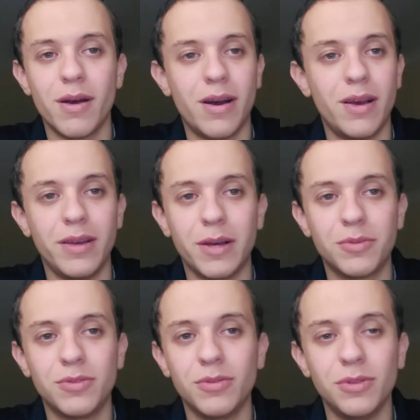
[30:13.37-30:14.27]
I
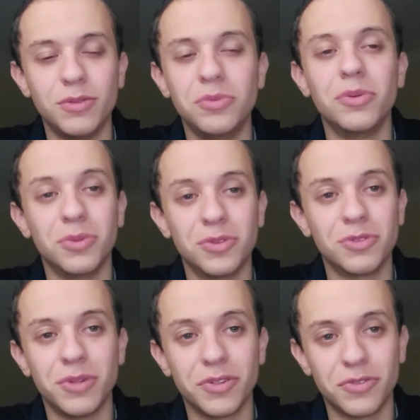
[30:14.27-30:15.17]
absolutely do not want to
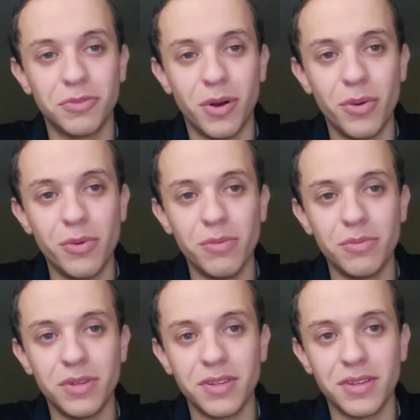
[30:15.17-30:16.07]
work from home
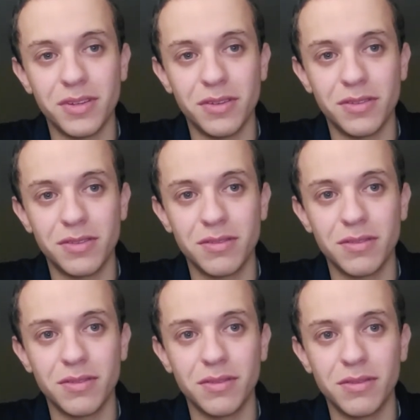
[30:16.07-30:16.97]
because
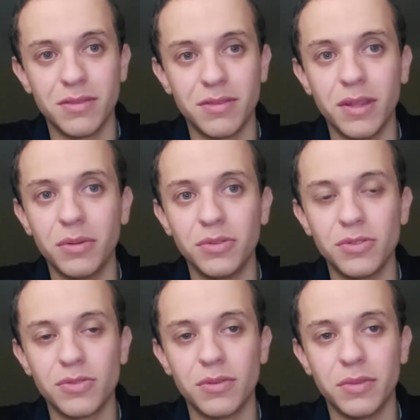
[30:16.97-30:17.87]
that will
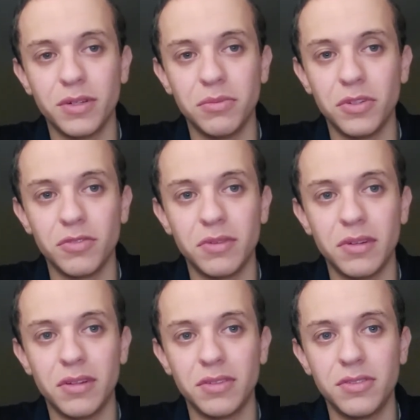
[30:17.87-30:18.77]
just remind me of my
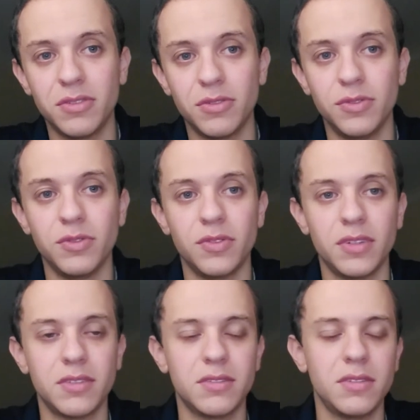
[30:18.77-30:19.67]
last year at
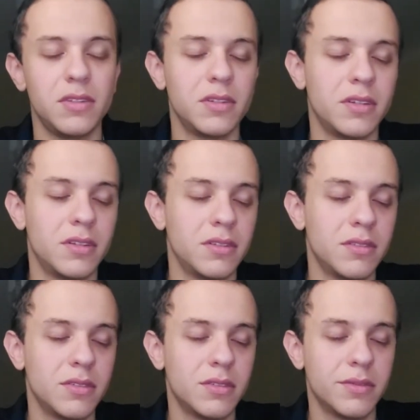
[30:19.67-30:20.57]
university, and
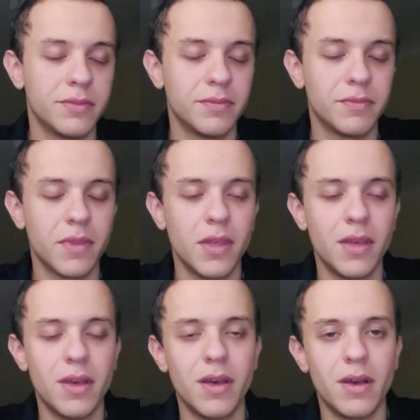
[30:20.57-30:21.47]

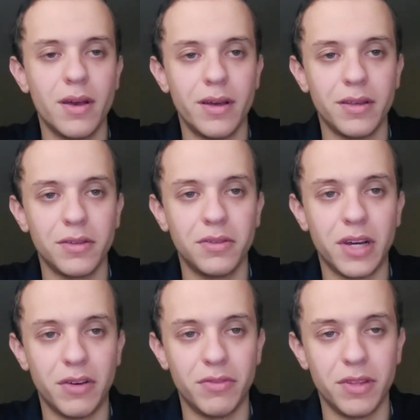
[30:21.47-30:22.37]
I cannot
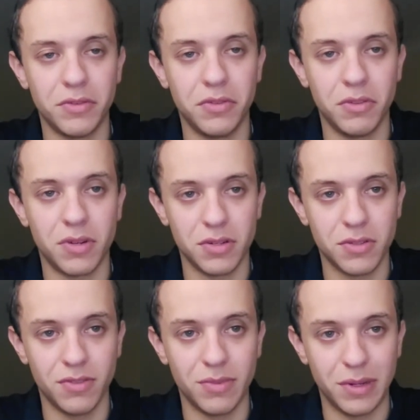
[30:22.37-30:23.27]
have that for the rest
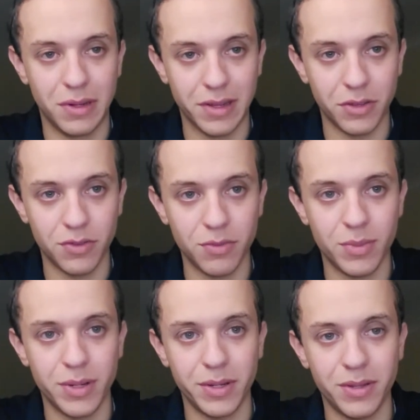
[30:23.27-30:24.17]
of my life.
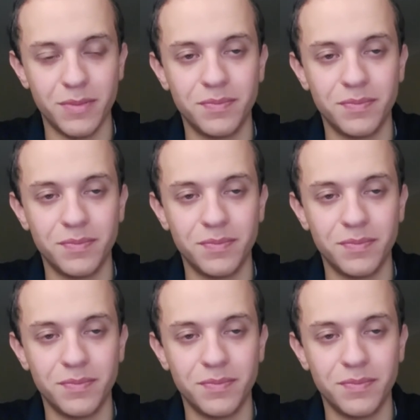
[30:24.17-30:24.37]
My